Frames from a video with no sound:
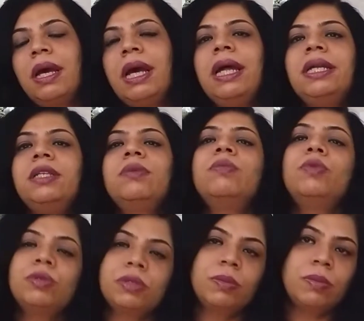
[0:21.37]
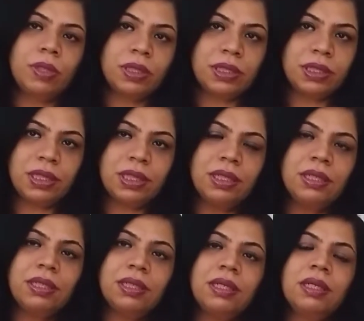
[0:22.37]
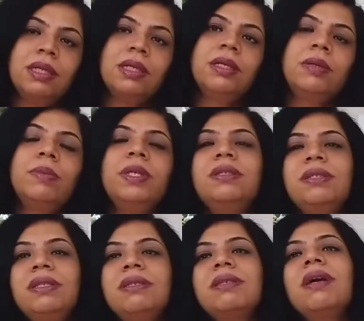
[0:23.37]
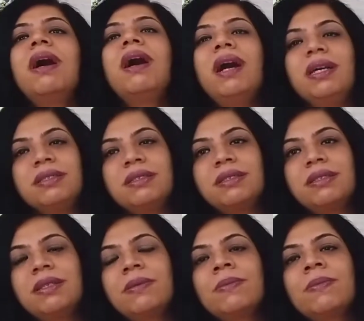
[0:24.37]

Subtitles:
and most importantly, precious us.